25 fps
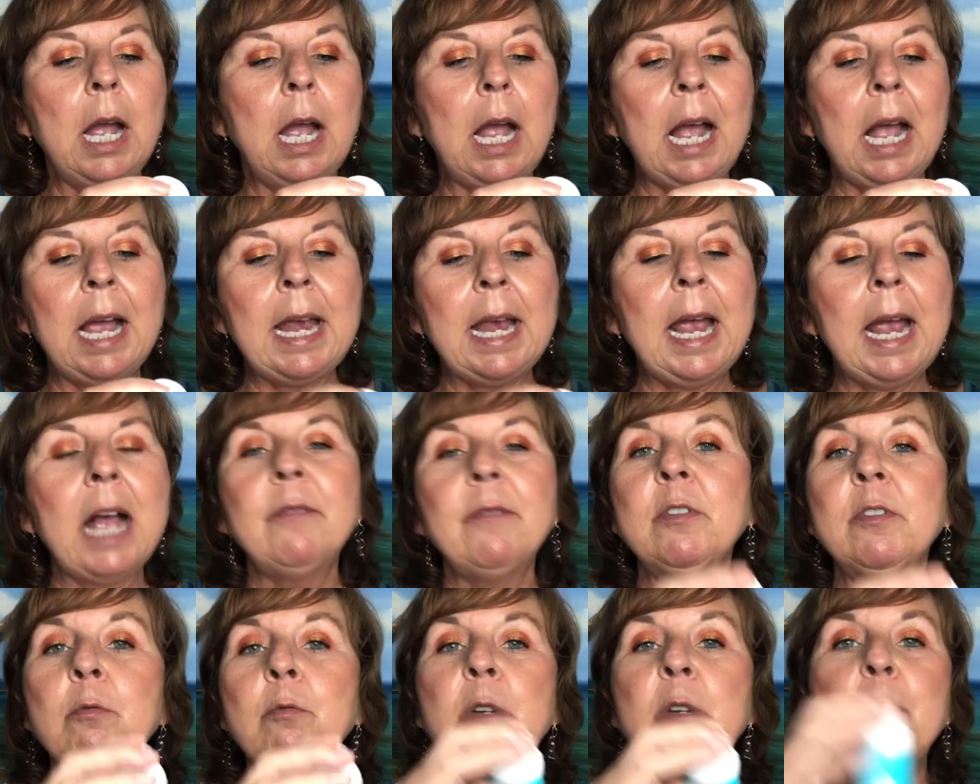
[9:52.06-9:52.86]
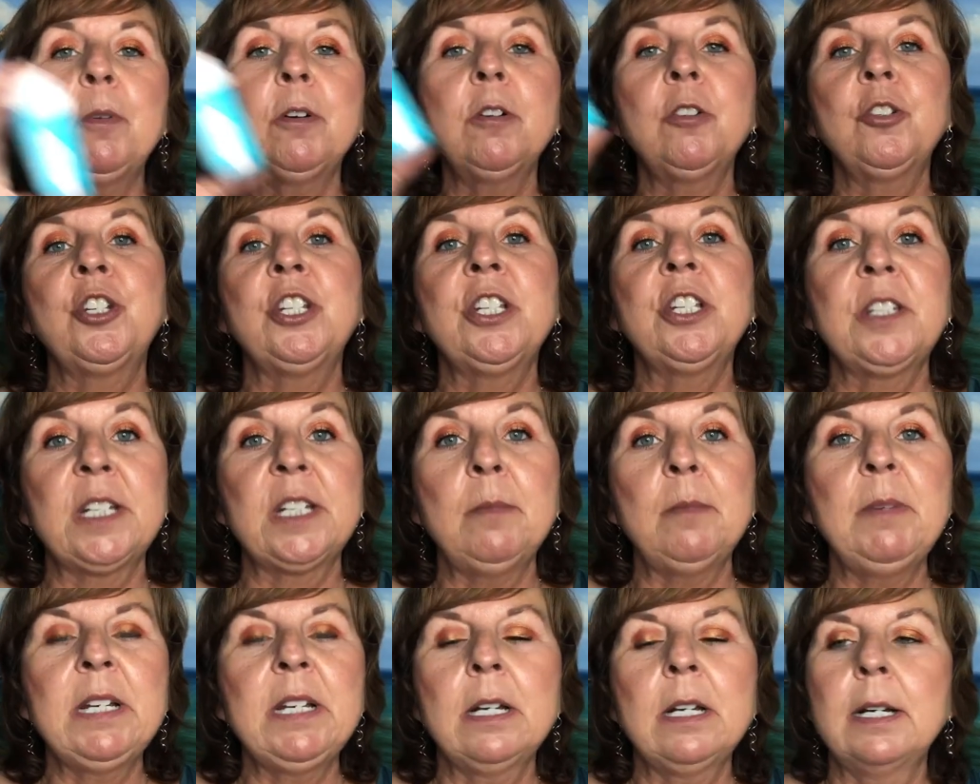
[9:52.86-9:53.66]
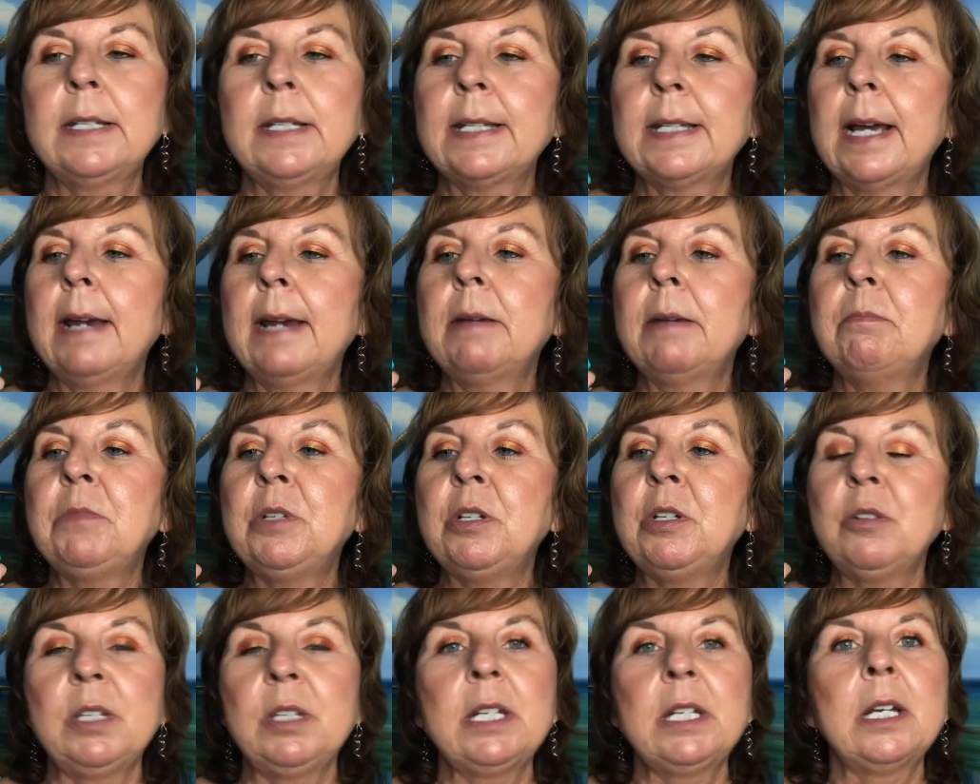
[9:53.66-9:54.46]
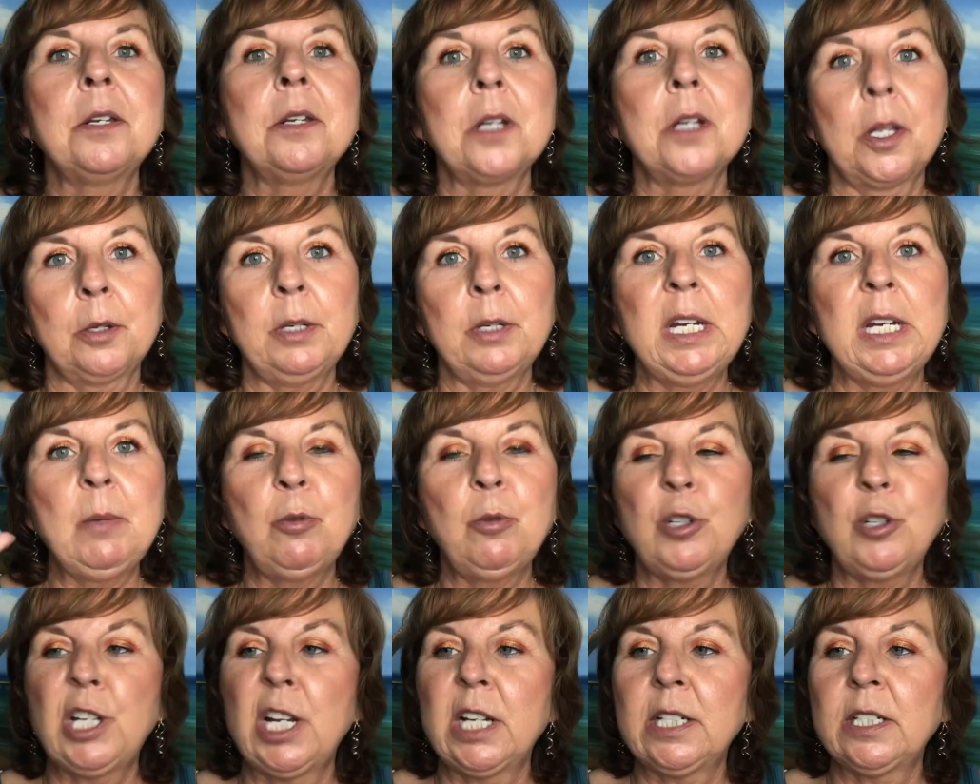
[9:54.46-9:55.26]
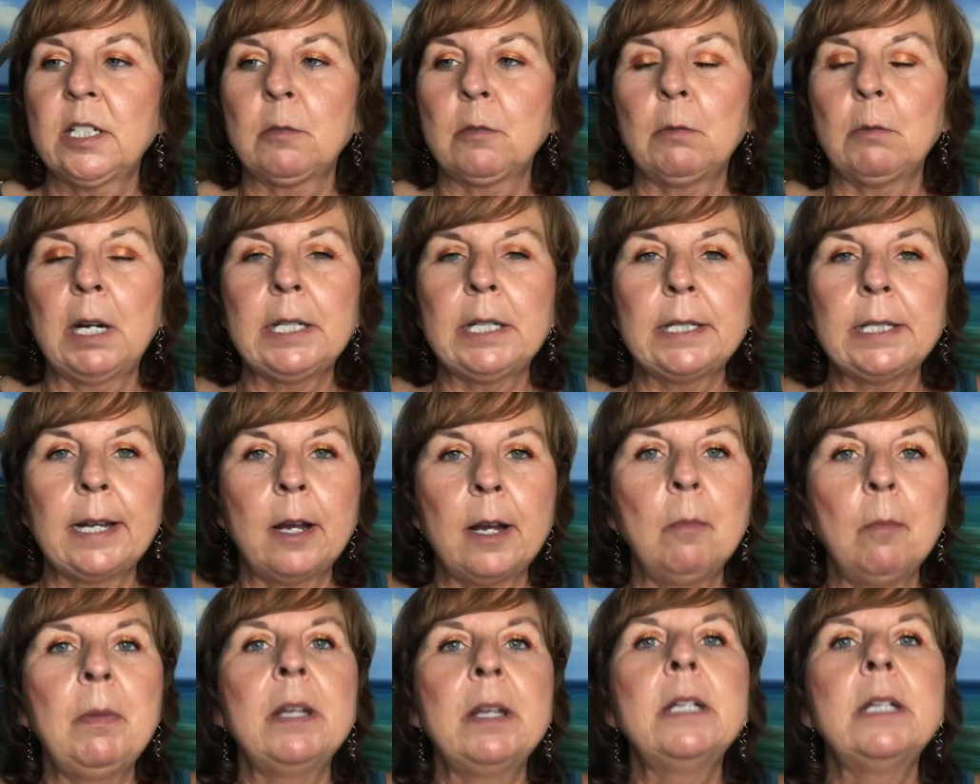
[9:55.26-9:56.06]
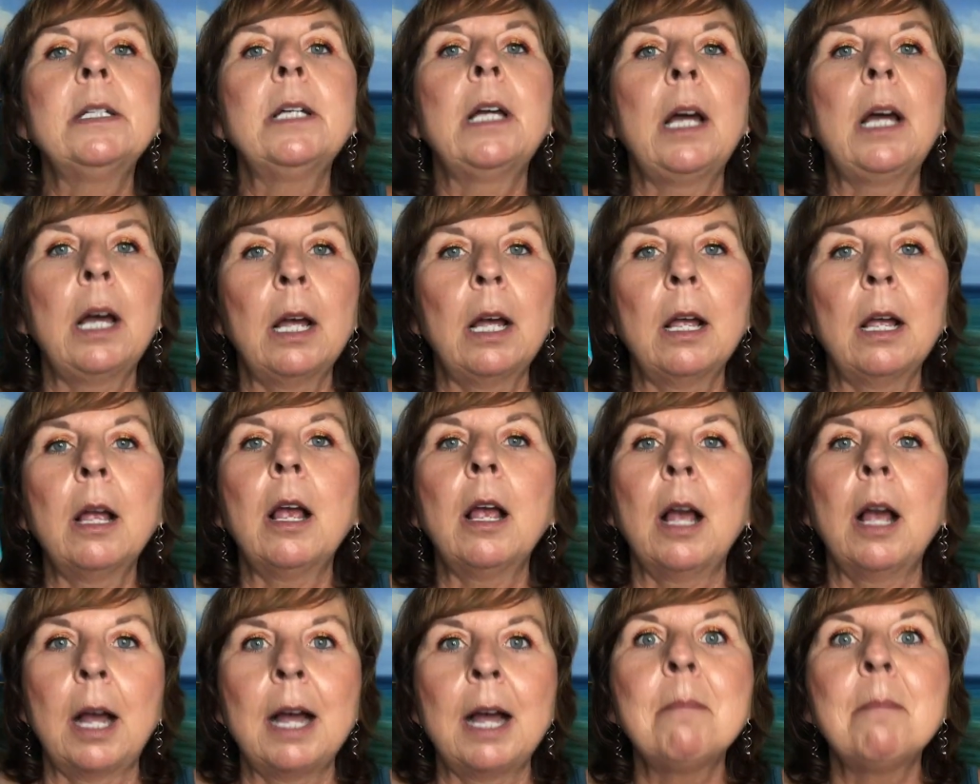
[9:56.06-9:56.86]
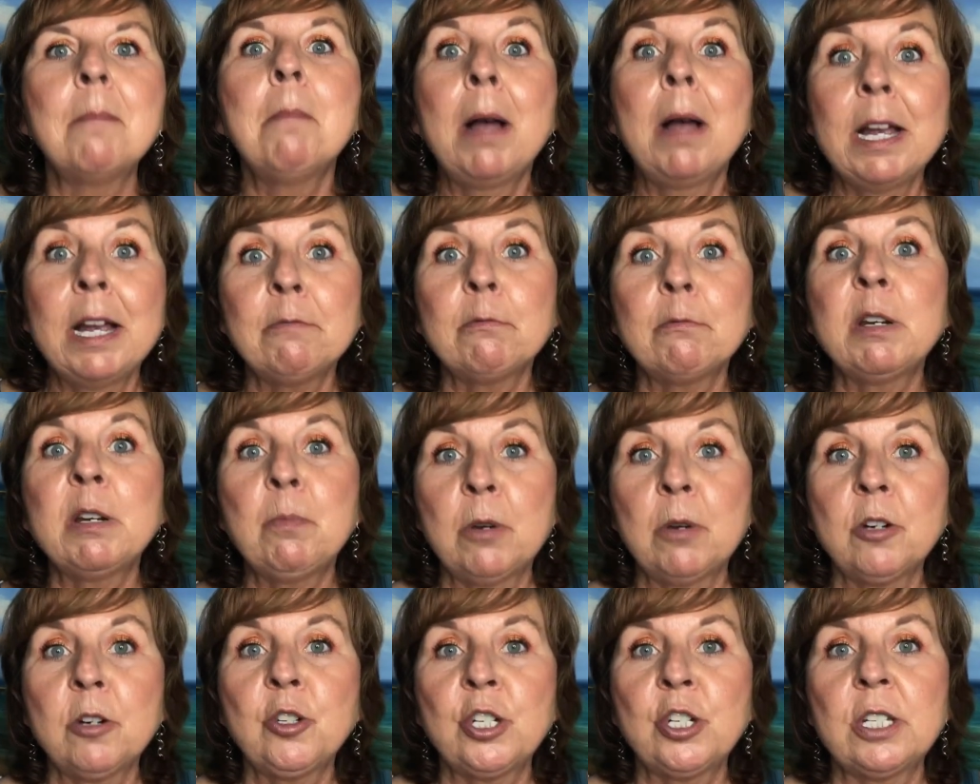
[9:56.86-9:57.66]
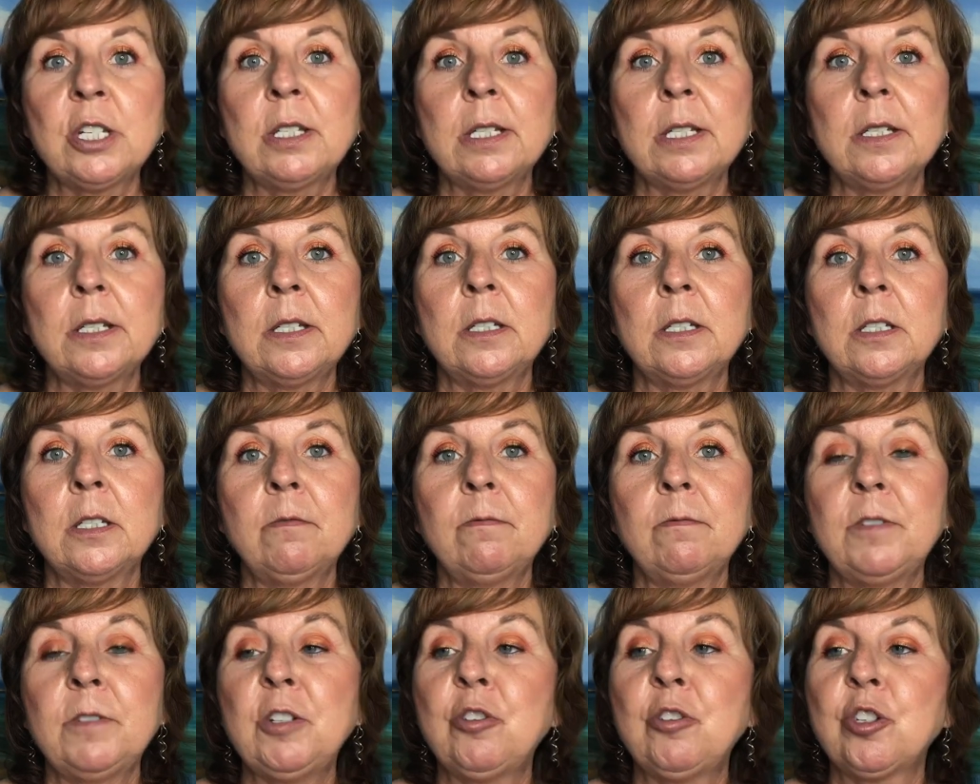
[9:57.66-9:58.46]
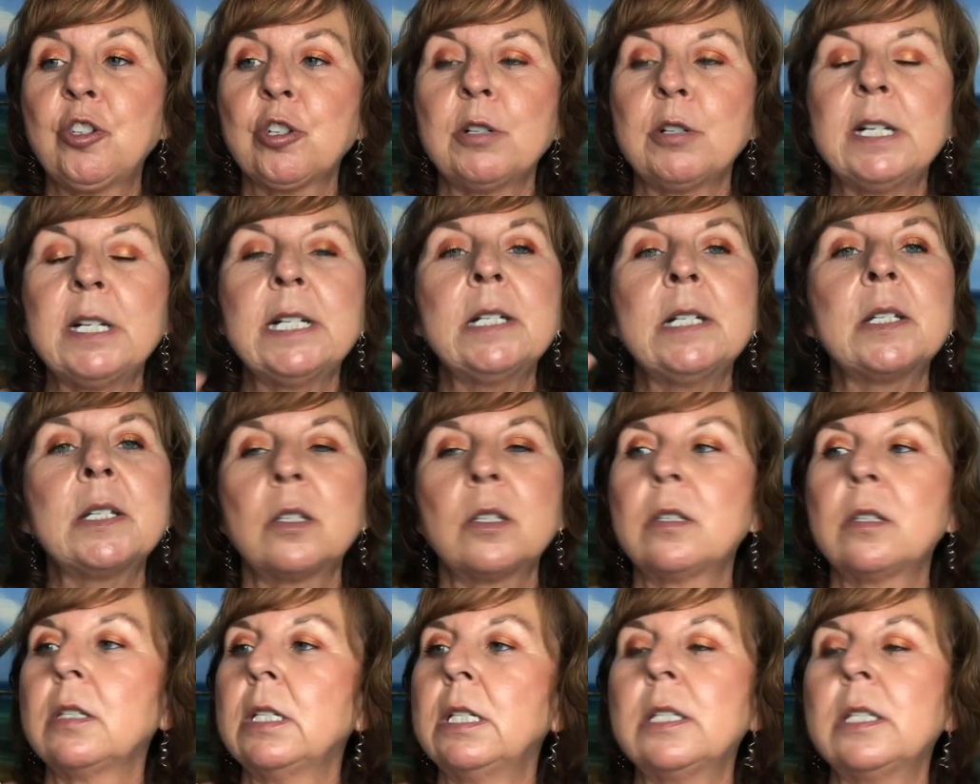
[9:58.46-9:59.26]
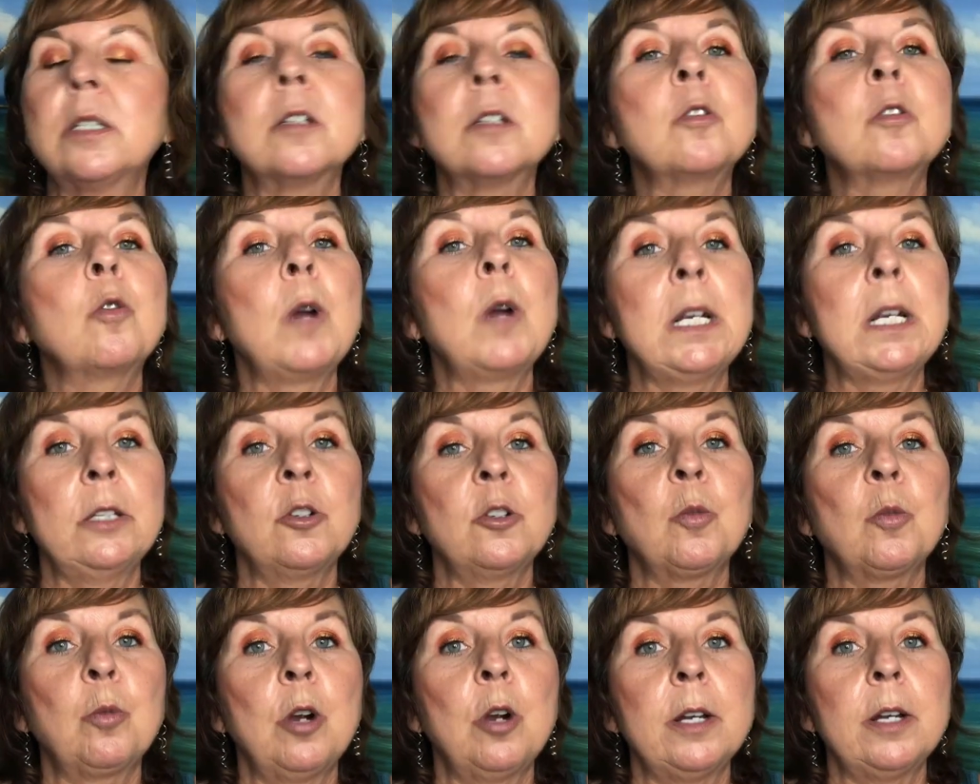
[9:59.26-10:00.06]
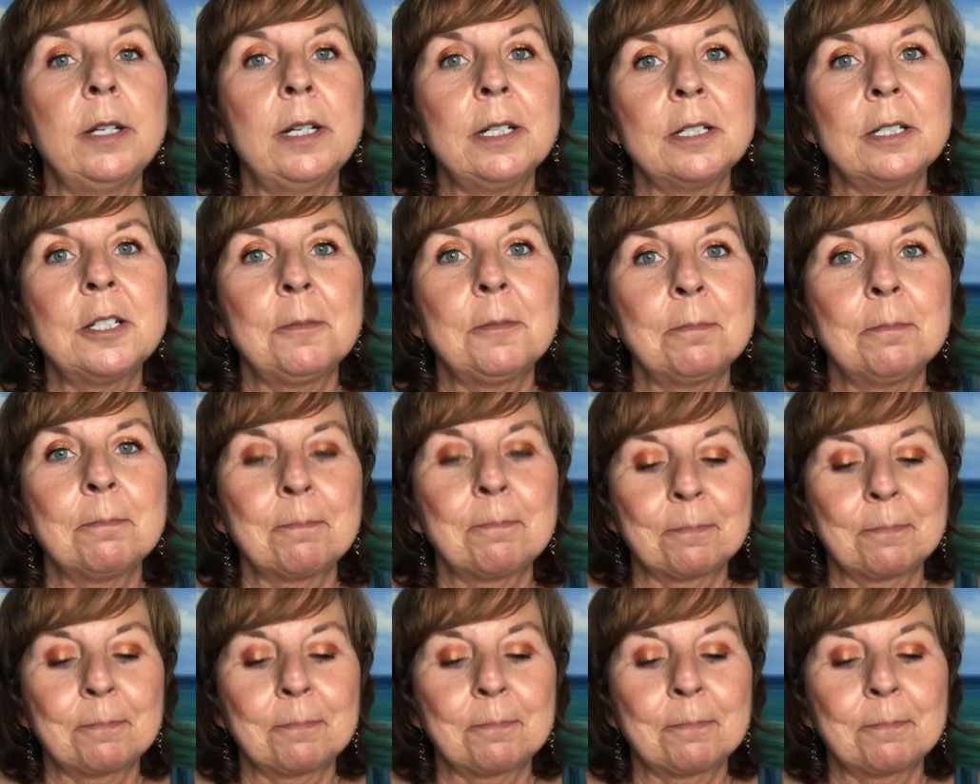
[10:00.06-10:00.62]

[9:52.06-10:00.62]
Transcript: I haven't repurchased it because I am using another heat protectant right now, but I might repurchase this in the future. It's, it's a great little product